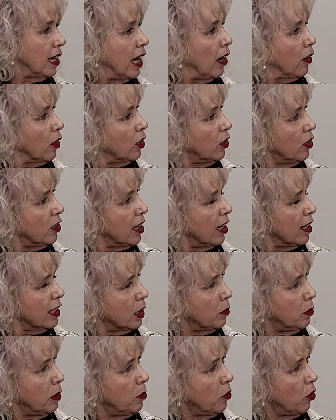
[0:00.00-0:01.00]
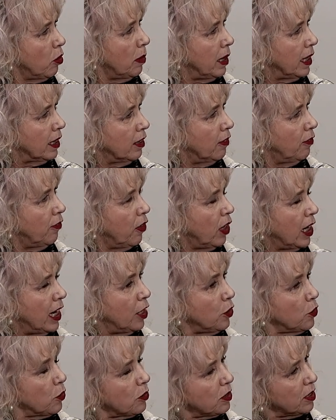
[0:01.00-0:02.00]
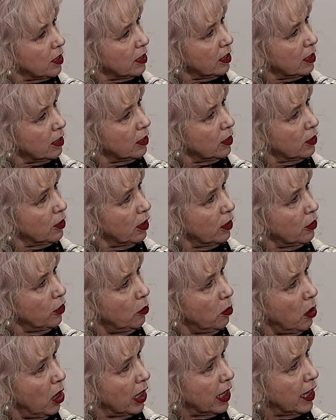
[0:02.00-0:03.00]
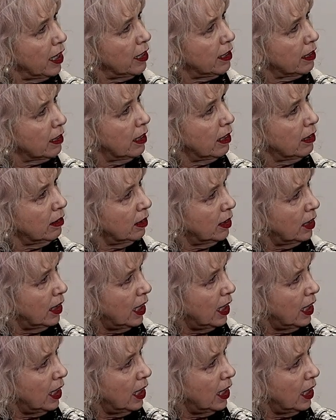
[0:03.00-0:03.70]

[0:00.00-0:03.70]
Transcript: Now, can you tell us a bit more about the financial assistance you might get as an